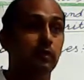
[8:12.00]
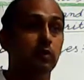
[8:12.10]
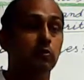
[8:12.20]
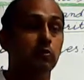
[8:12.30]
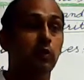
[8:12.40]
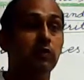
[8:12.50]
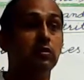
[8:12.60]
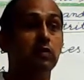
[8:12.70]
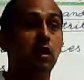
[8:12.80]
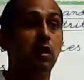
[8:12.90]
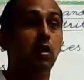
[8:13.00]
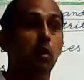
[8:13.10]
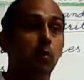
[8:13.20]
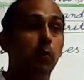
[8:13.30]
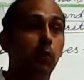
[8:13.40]
So next is the
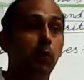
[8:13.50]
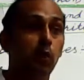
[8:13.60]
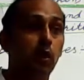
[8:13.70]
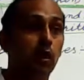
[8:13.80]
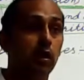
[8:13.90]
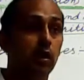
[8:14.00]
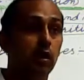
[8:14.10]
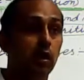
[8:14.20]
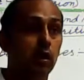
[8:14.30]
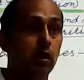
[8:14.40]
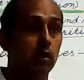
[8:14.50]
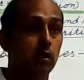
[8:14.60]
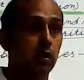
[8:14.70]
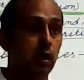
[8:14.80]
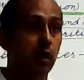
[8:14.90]
follow
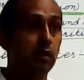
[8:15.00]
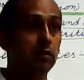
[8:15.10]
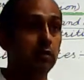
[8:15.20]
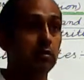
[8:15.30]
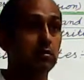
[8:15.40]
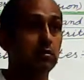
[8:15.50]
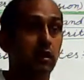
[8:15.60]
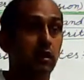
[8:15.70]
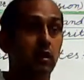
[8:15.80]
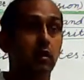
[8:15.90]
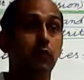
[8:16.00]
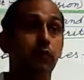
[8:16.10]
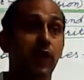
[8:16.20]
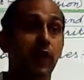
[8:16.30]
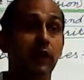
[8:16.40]
unsaturated
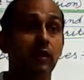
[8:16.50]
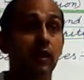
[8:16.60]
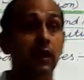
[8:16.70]
fat.